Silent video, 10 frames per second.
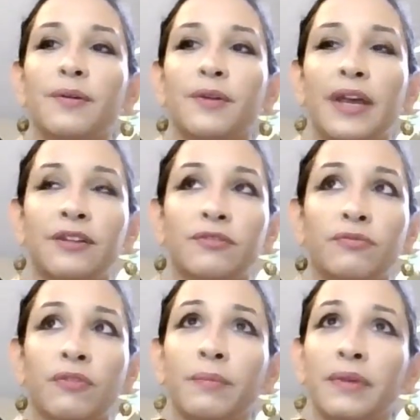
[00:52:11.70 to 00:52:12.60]
And
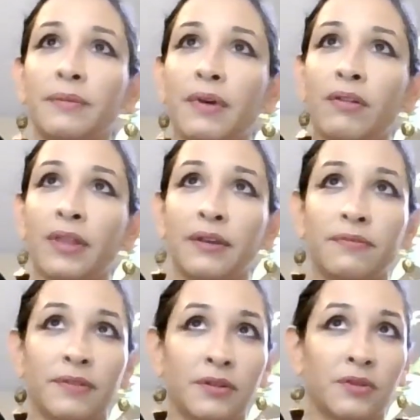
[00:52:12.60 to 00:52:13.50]
from him, all I
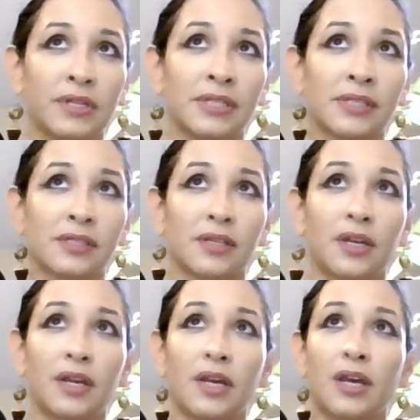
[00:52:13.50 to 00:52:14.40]
feel is
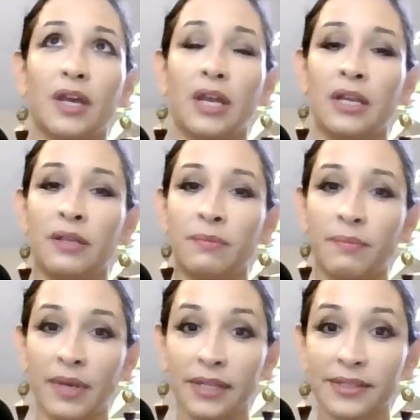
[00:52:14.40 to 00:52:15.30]
an
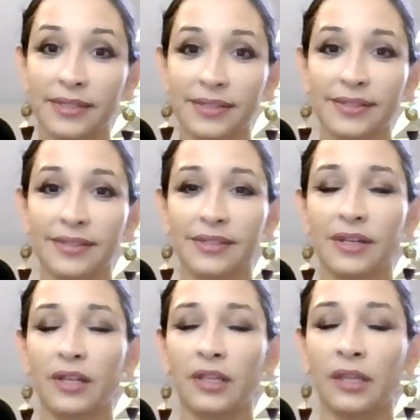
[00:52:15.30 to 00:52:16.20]
immense
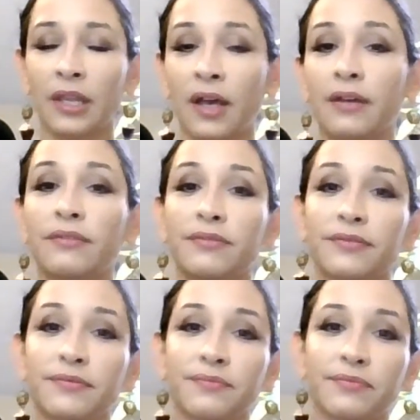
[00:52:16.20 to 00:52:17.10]
love,
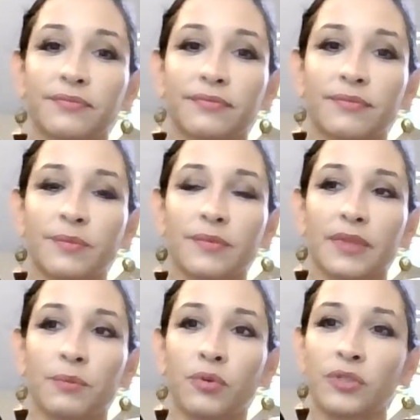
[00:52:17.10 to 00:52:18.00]

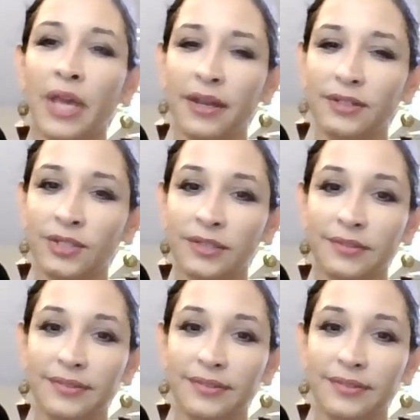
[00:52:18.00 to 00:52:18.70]
protection,